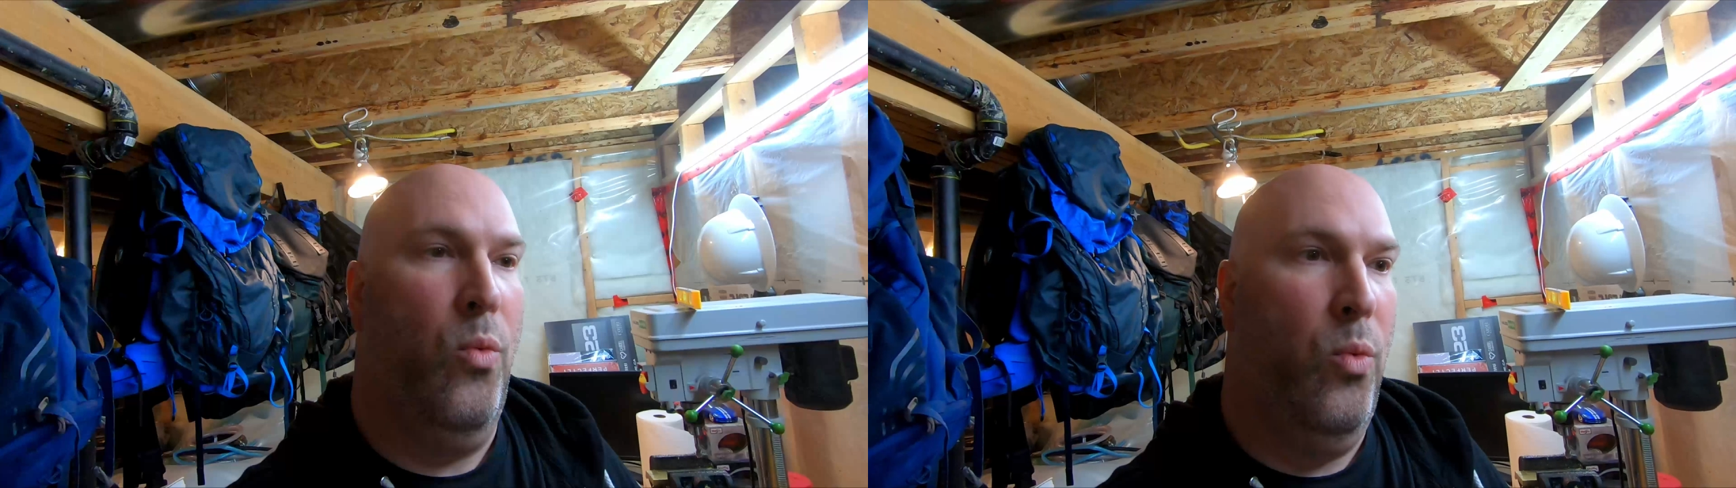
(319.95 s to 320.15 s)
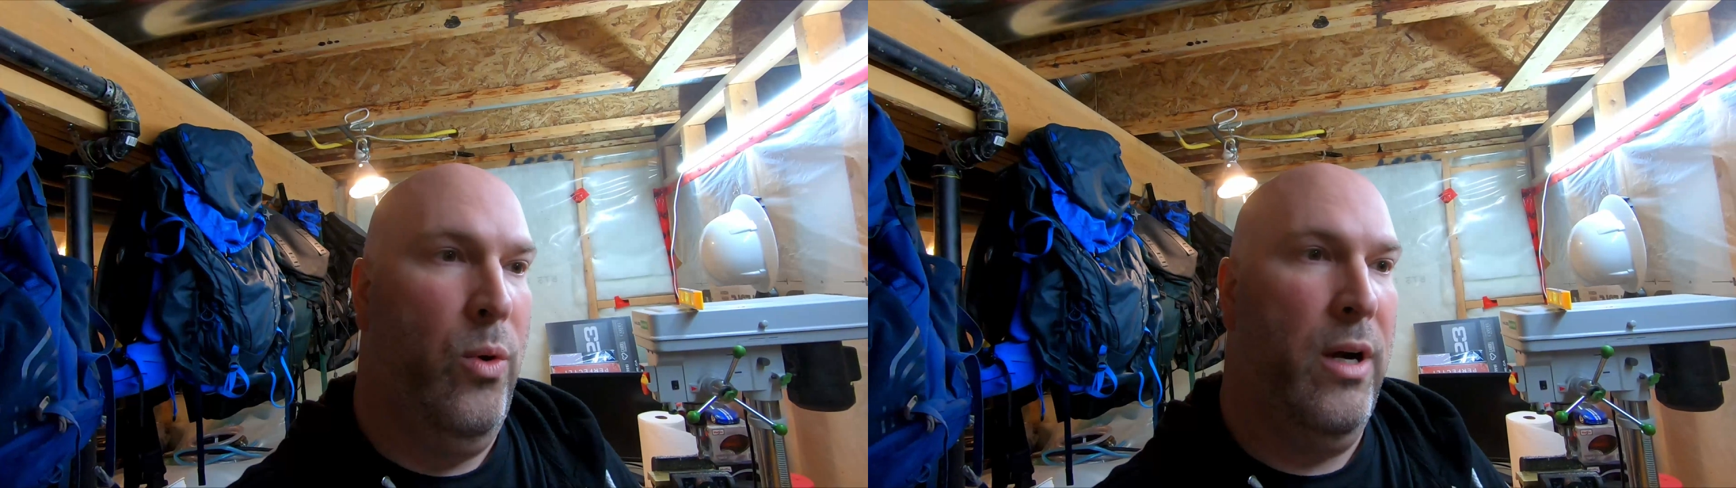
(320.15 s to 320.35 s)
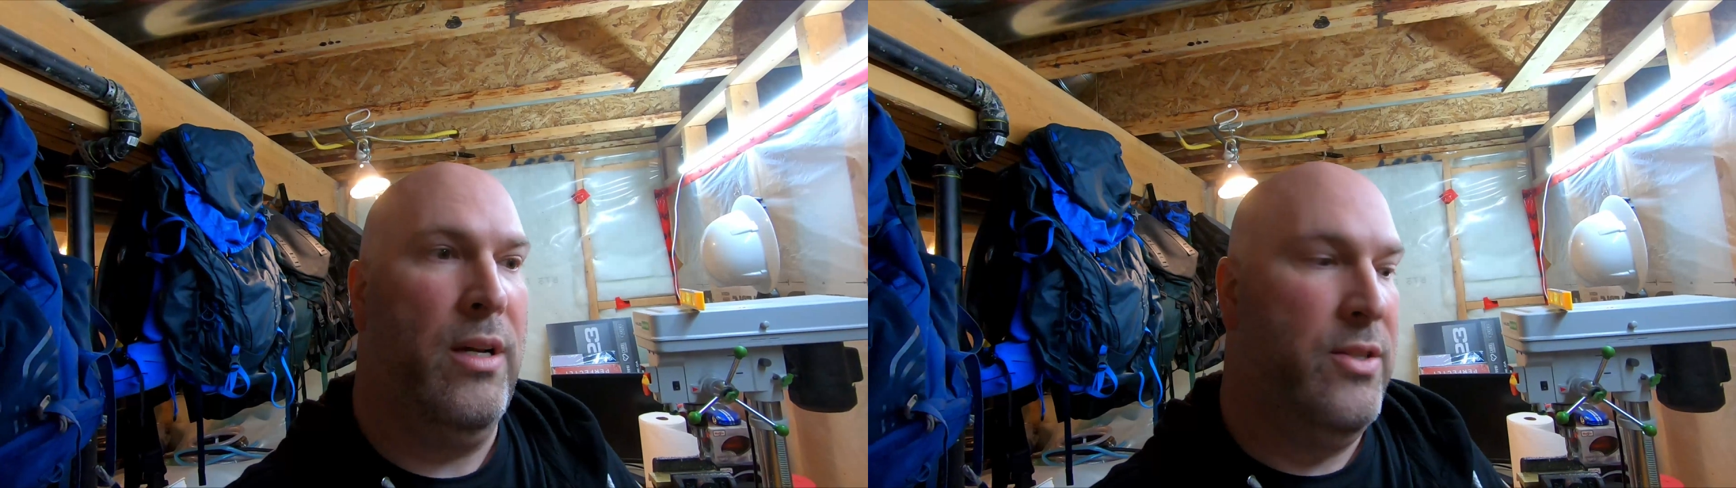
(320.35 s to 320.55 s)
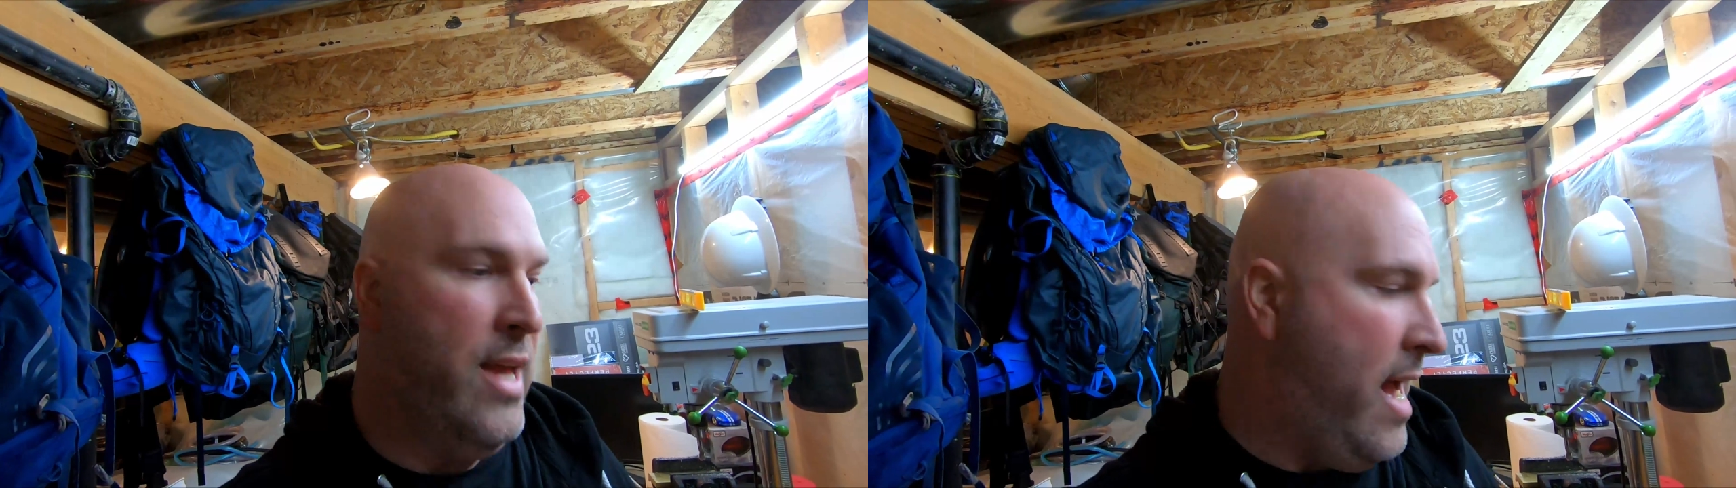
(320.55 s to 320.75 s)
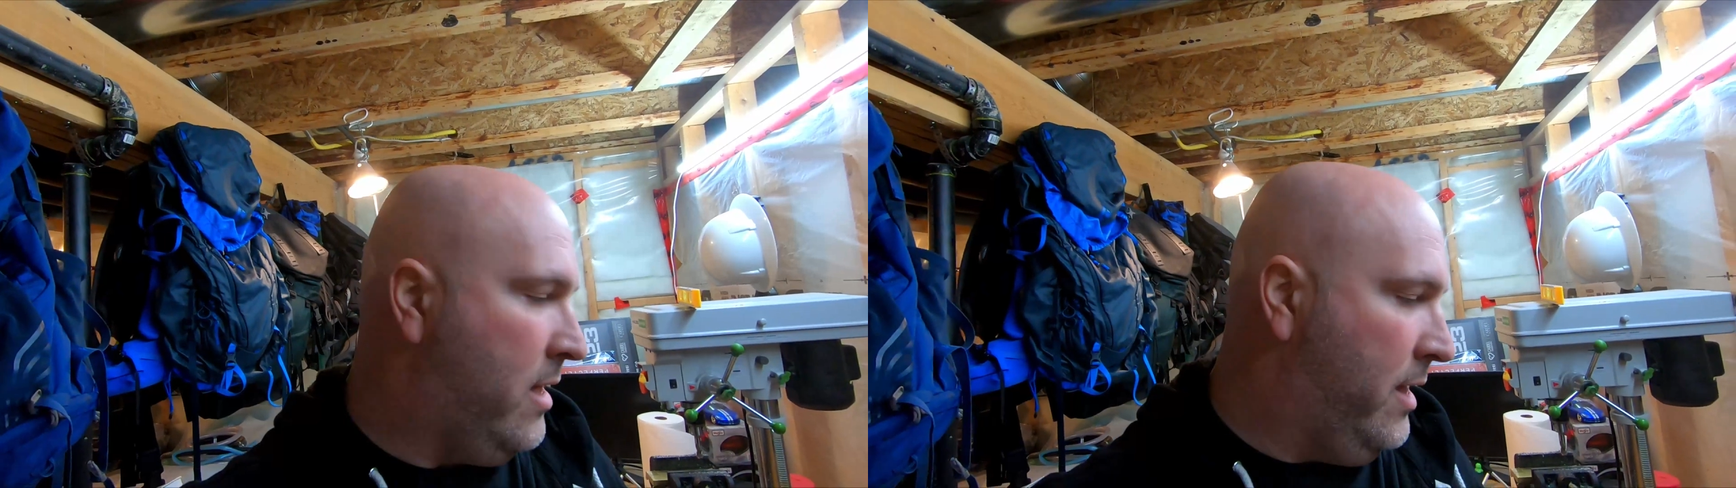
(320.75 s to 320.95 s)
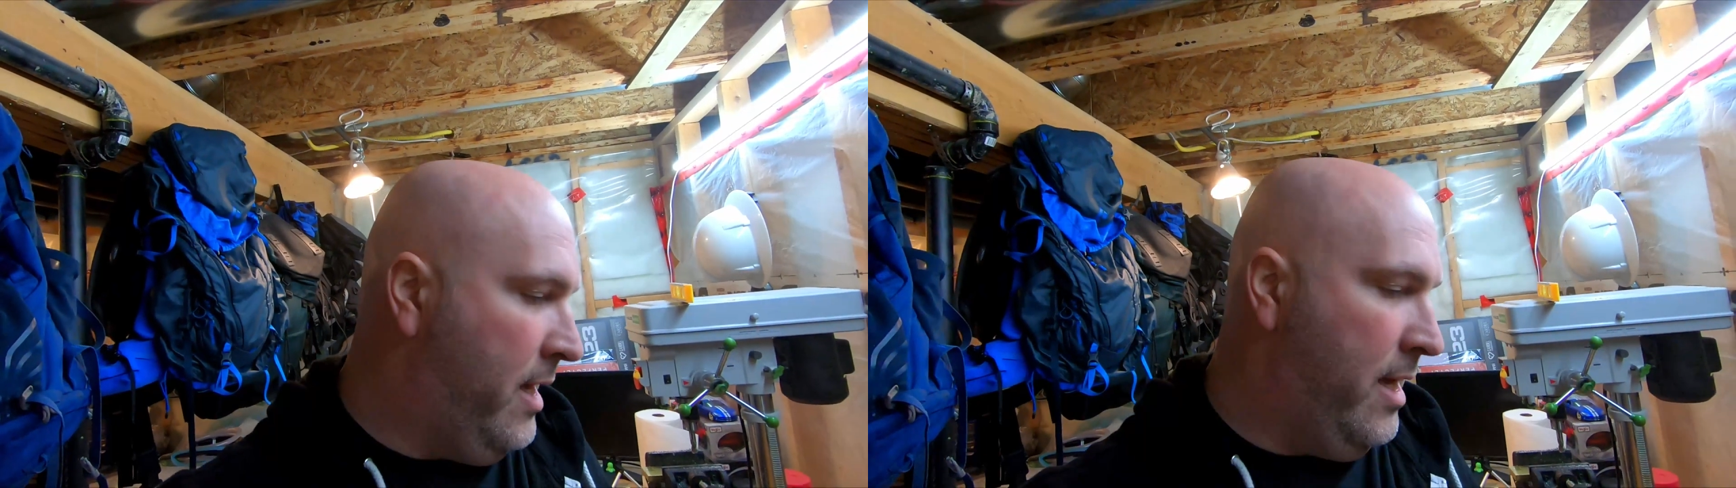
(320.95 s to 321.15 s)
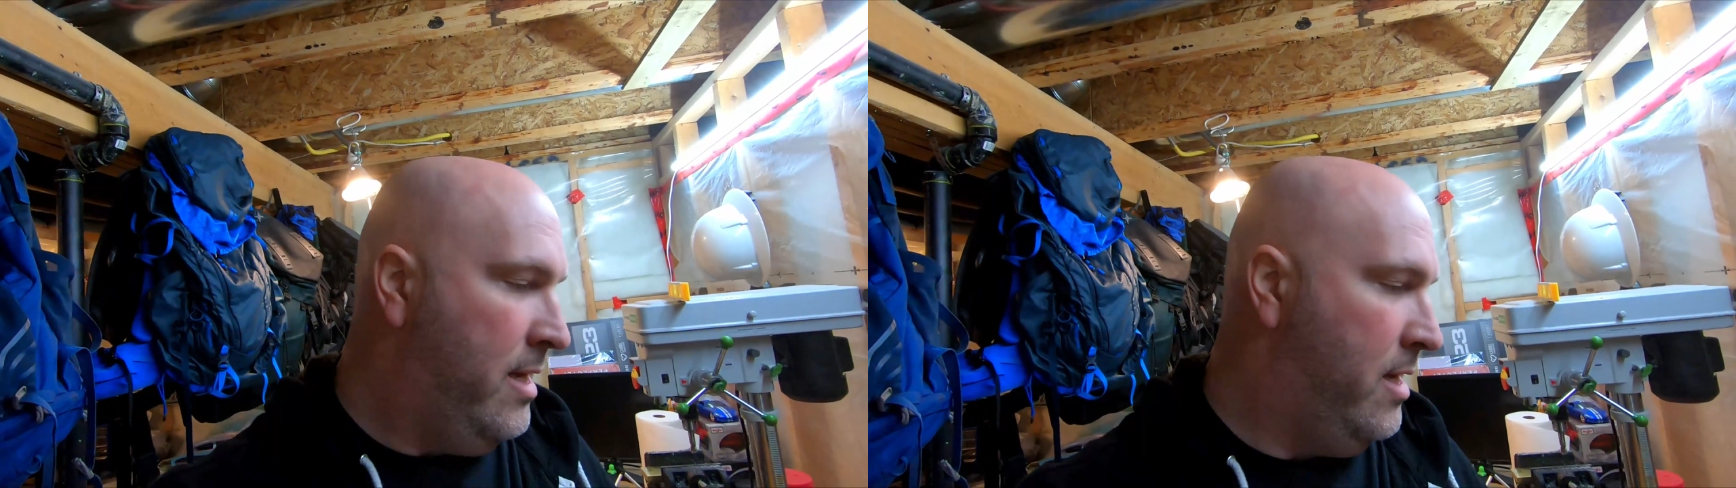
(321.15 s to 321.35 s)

where exactly